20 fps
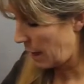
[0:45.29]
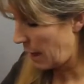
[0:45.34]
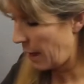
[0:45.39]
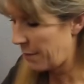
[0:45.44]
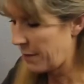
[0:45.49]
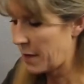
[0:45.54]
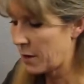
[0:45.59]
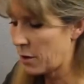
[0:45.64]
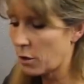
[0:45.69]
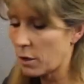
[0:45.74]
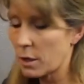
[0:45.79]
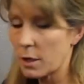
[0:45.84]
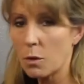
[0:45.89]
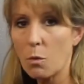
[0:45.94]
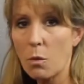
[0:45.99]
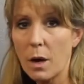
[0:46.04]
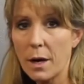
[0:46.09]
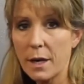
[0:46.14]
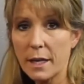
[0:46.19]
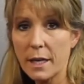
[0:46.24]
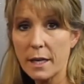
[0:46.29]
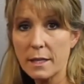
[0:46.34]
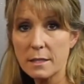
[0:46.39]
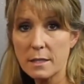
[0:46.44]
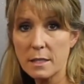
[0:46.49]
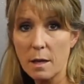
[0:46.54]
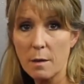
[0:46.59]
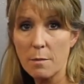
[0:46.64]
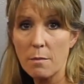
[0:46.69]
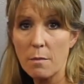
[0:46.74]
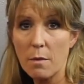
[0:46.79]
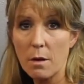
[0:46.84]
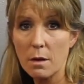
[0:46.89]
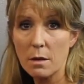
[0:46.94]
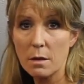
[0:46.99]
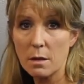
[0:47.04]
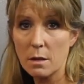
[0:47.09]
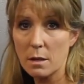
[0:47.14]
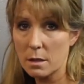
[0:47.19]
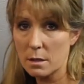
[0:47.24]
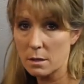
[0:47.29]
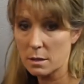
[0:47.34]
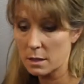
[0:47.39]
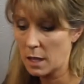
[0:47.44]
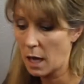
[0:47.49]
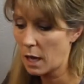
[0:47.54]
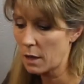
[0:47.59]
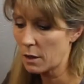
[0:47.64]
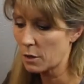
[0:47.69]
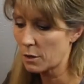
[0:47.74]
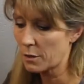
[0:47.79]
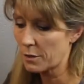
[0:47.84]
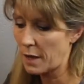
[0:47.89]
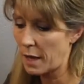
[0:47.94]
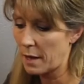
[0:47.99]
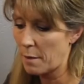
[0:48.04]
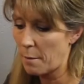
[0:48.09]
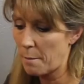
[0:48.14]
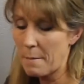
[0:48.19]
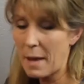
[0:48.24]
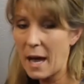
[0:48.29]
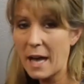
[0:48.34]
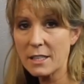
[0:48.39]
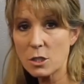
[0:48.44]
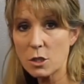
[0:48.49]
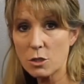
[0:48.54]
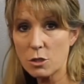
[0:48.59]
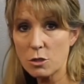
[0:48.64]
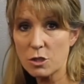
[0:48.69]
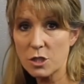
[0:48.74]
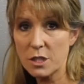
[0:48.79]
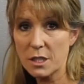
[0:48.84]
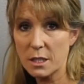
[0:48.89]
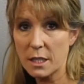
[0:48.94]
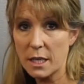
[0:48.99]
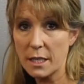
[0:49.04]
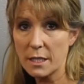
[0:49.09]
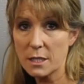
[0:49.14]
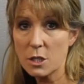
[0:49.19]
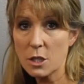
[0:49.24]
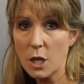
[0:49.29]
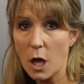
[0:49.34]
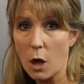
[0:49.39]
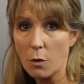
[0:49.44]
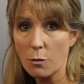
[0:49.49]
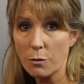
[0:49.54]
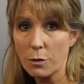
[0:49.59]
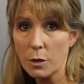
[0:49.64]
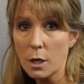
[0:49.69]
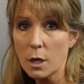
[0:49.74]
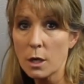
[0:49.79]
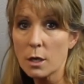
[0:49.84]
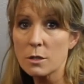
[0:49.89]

and then you're going to want to get some color that matches your skin tone